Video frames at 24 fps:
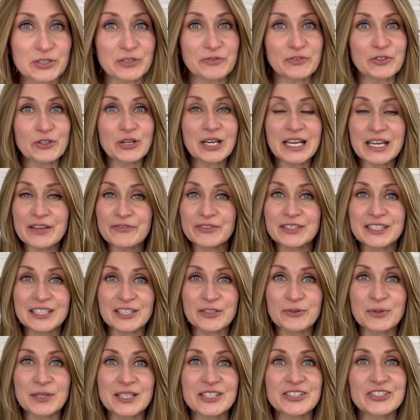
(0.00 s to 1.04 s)
If you have any
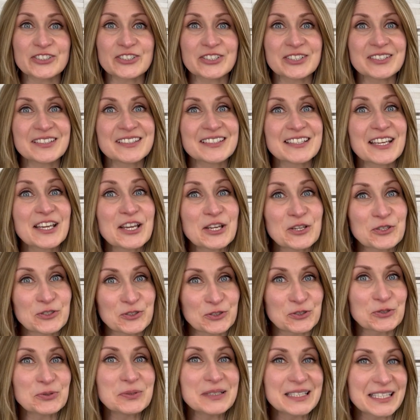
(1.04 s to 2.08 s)
questions,
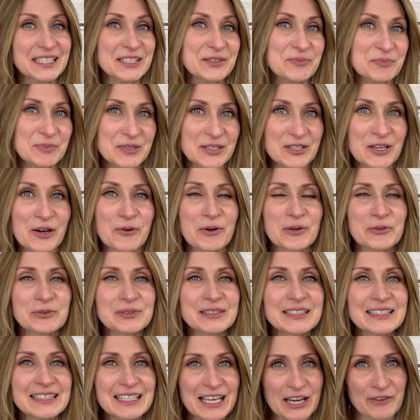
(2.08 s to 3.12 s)
do let me know. I
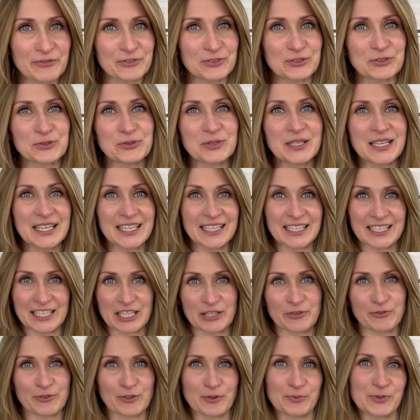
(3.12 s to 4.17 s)
would love to
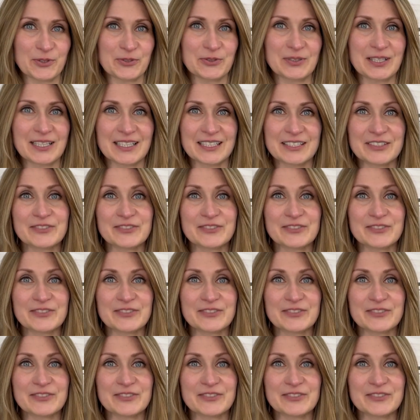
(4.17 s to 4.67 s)
hear from you guys.